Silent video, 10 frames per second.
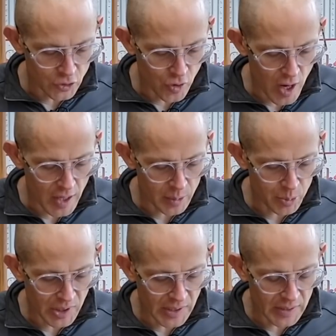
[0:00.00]
dried
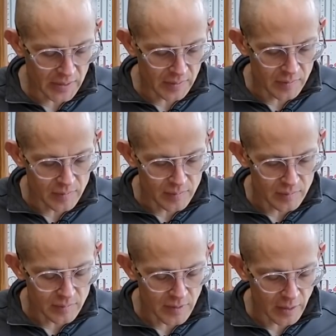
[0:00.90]
bean,
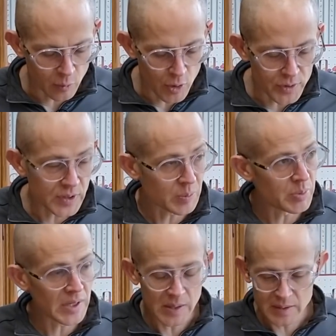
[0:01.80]
like roasted
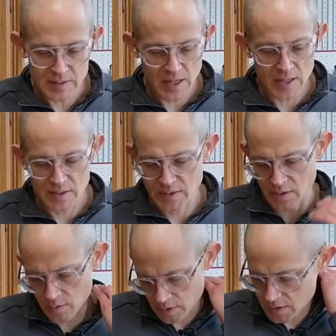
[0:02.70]
bean taste
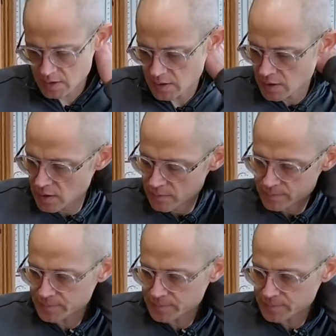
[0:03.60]
going on there.